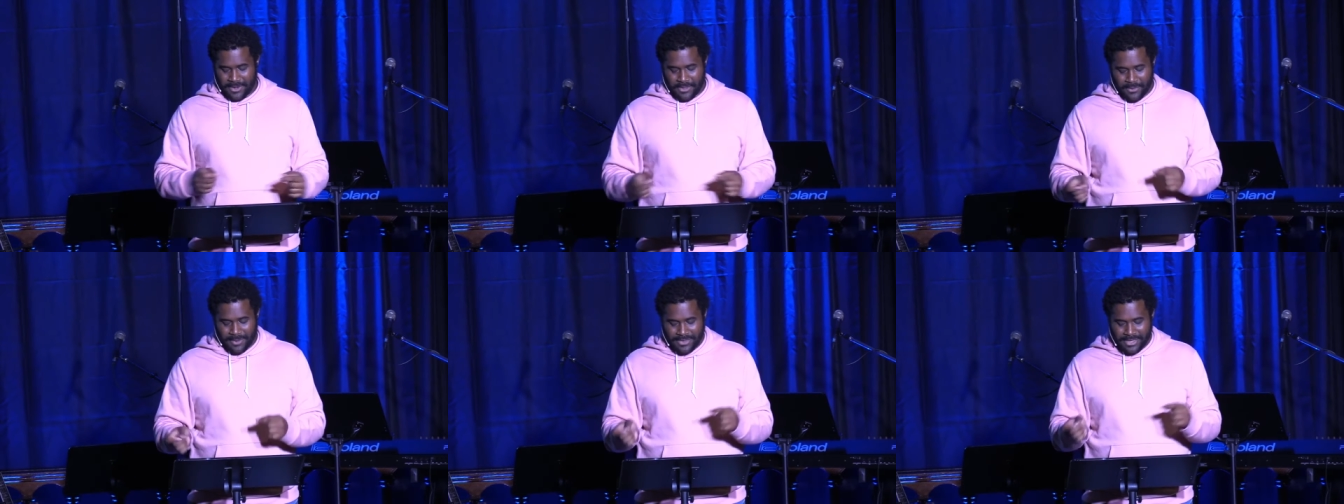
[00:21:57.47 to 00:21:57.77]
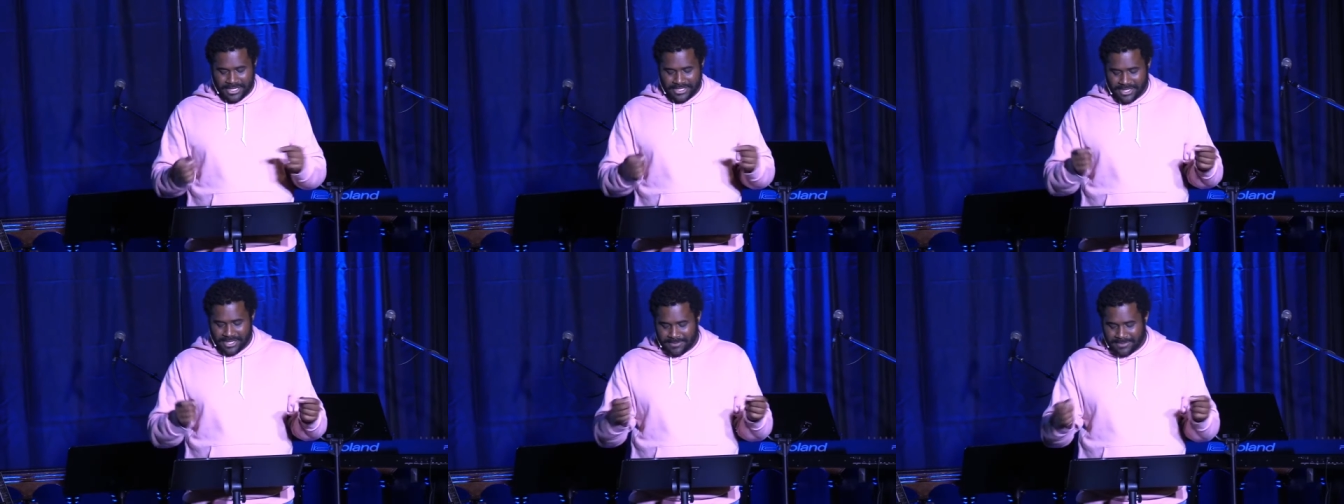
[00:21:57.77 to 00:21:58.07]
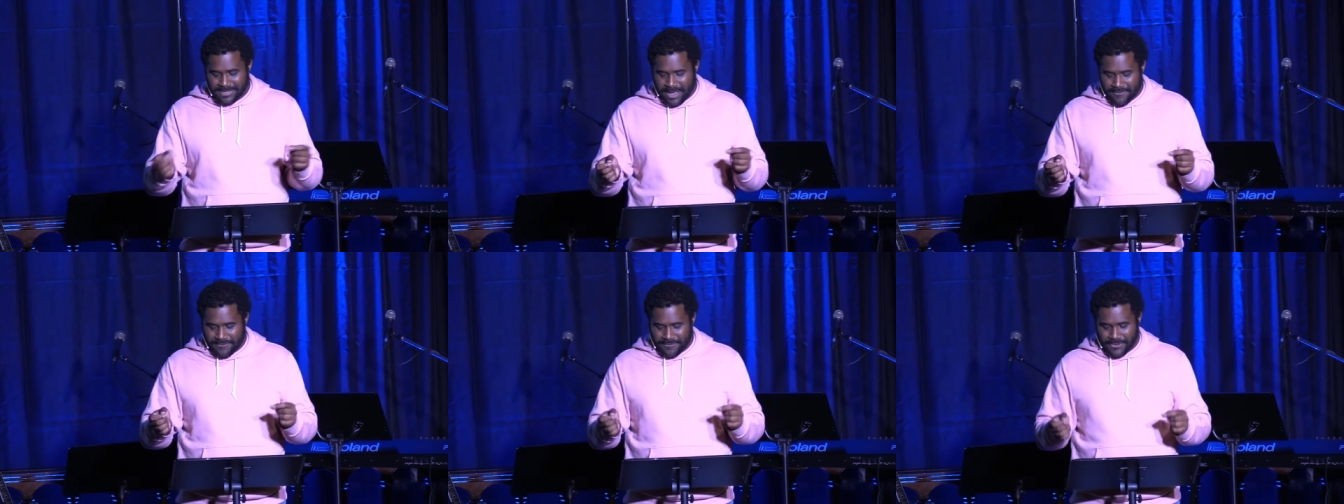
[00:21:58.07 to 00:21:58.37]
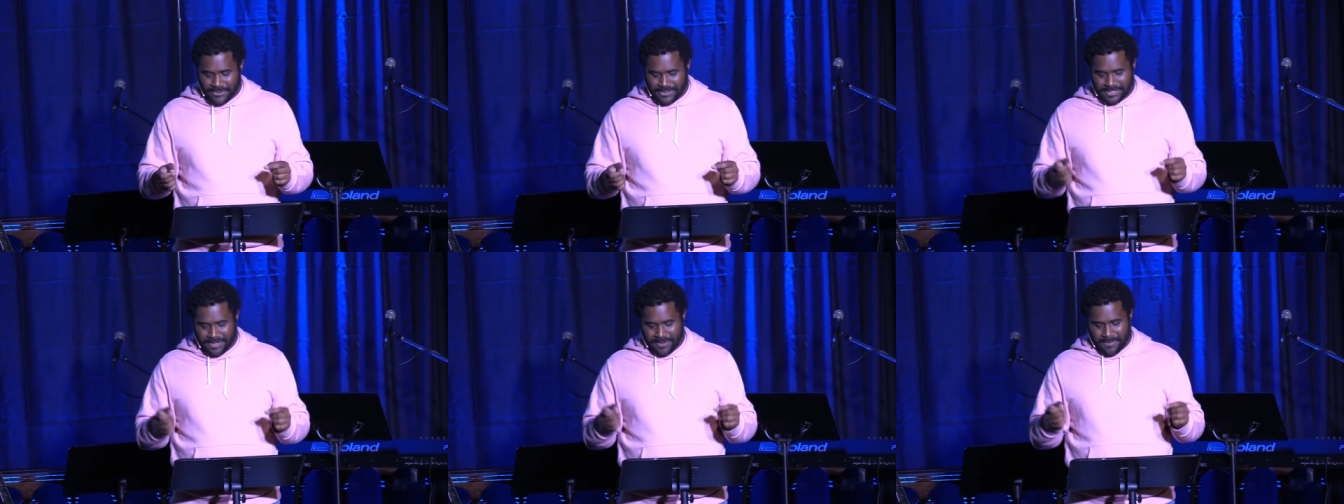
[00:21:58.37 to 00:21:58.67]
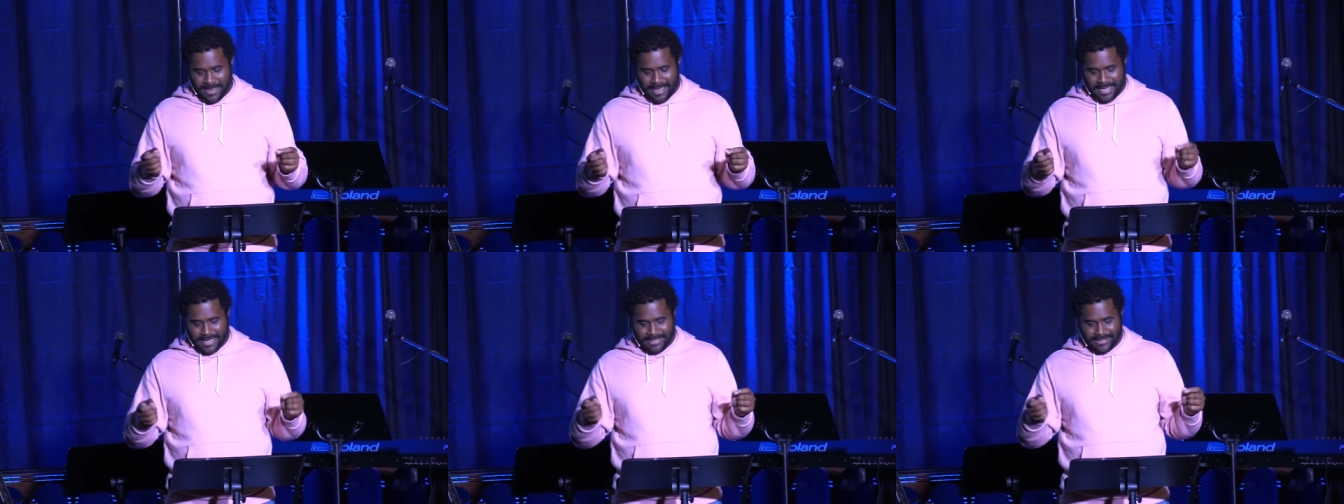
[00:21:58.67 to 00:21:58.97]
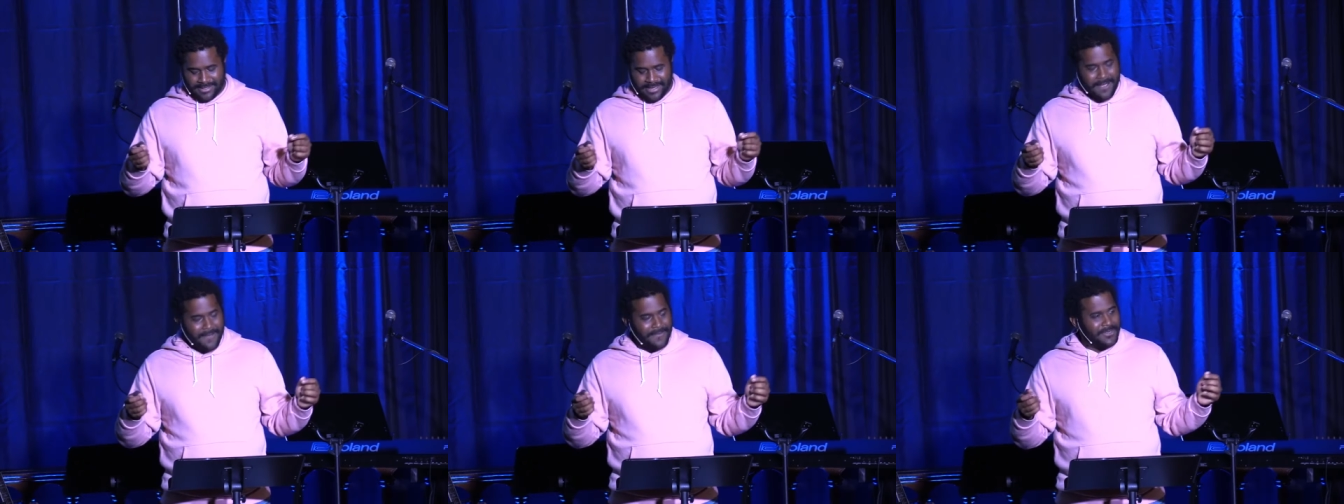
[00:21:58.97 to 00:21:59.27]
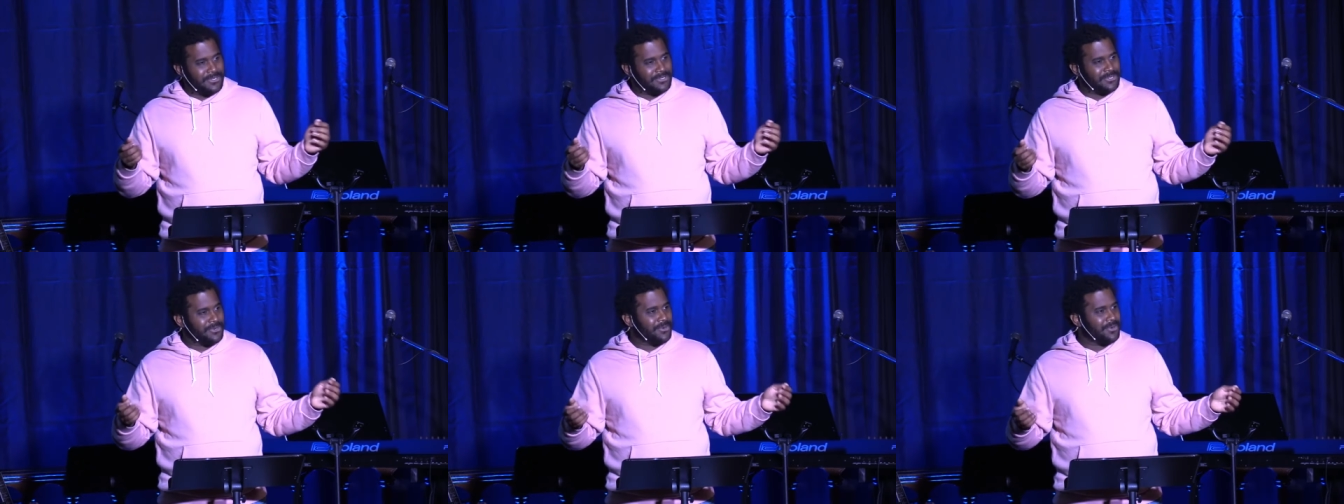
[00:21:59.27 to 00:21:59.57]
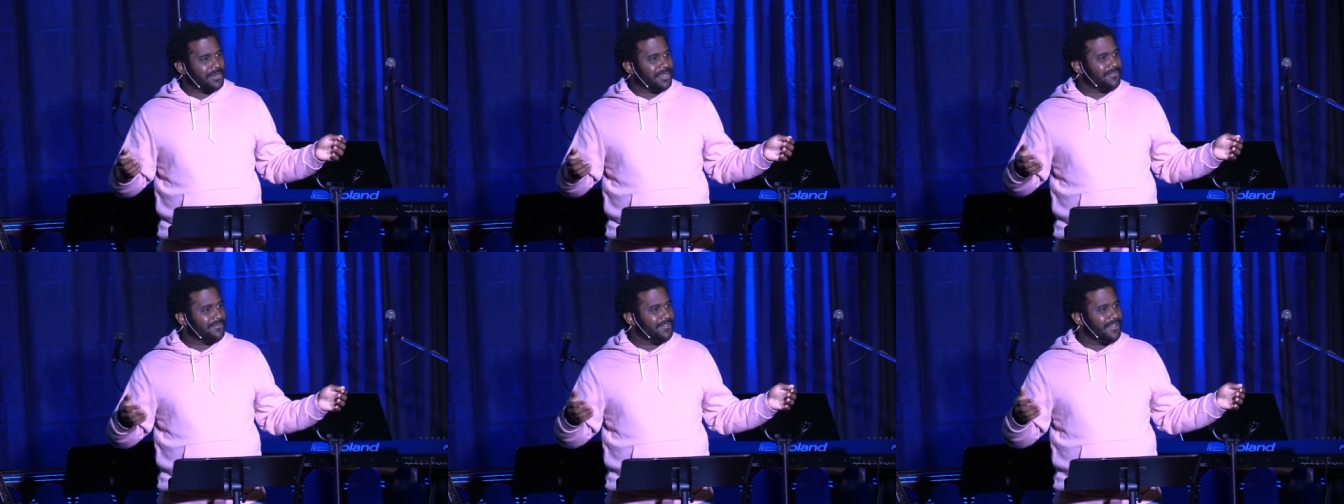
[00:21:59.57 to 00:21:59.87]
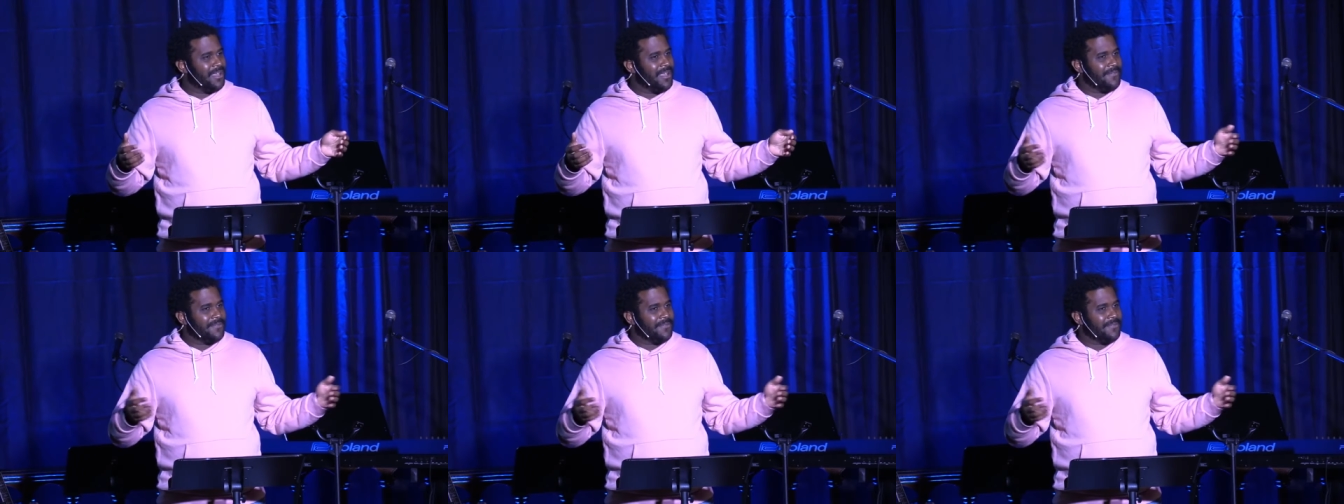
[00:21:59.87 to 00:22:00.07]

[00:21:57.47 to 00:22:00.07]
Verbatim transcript: the one that jumps out first to me is the story of